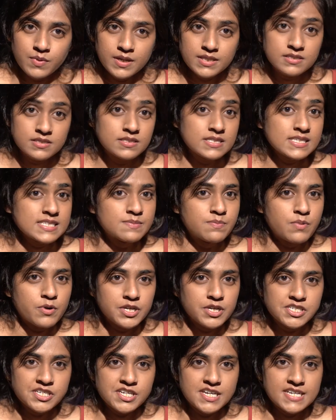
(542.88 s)
whether this
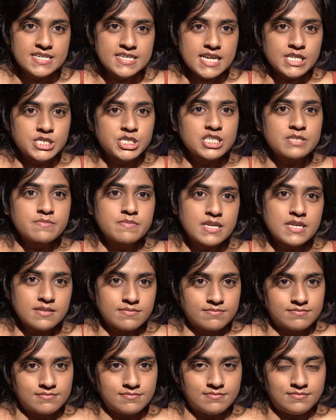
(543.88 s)
boy tried touching me
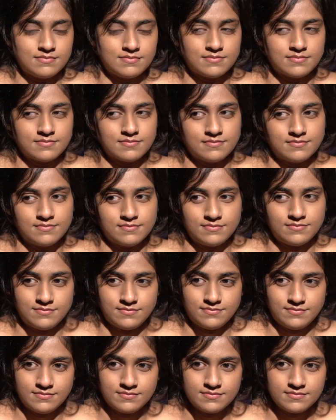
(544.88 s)

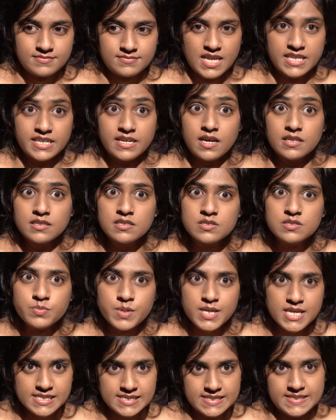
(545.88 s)
in other
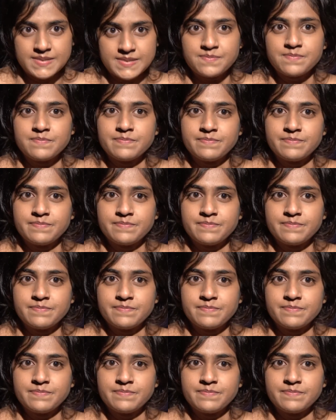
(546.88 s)
ways.